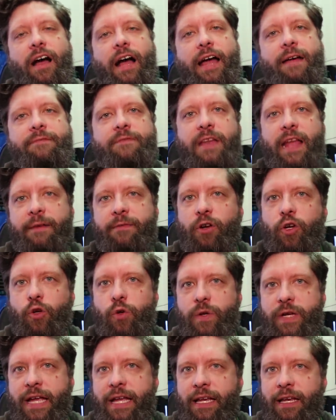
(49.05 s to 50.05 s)
I've never
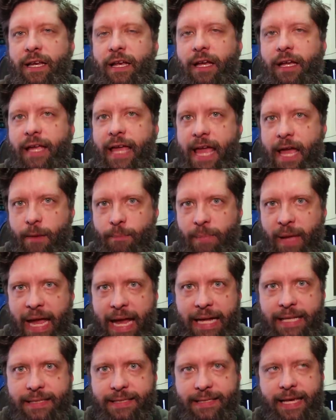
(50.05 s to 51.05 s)
created a
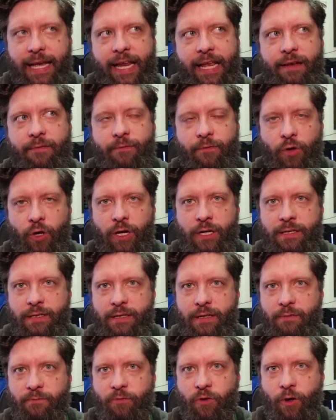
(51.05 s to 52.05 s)
campaign setting for a
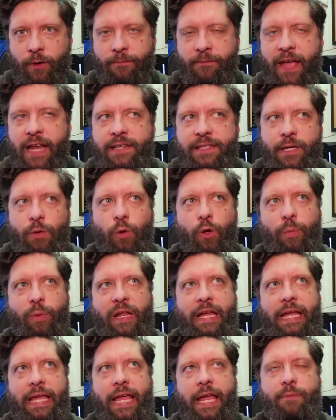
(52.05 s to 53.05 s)
for a fantasy role
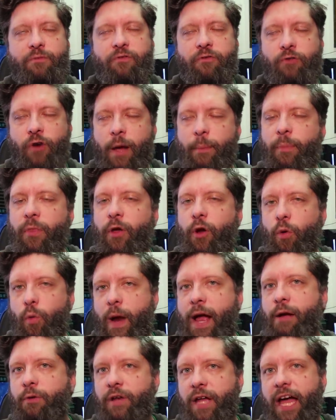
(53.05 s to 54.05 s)
playing game from the
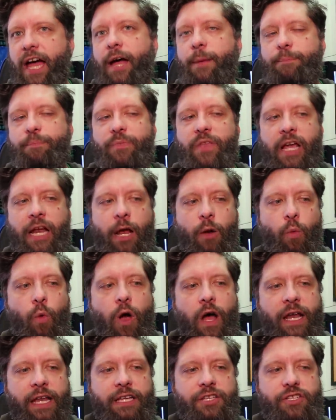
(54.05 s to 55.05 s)
ground up. And I
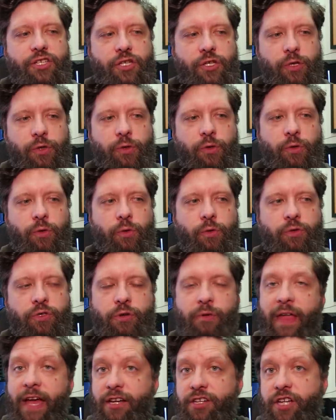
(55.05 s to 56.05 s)
wanted to
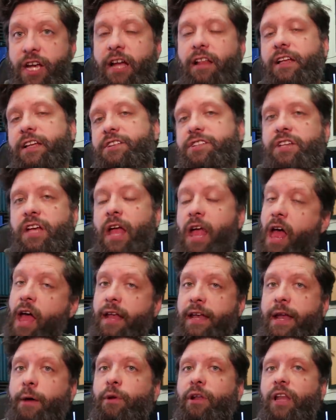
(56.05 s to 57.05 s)
do that challenge.
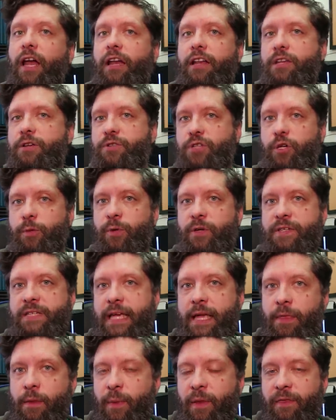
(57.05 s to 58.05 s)
Now, a lot of YouTubers
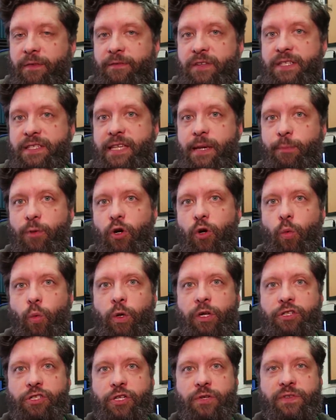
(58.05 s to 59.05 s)
in the month of December
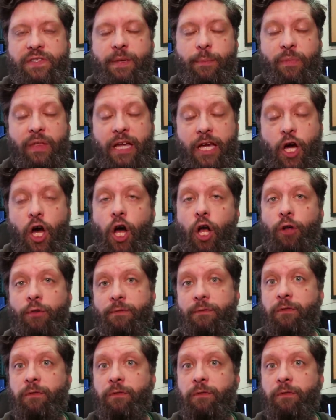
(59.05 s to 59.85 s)
will do something called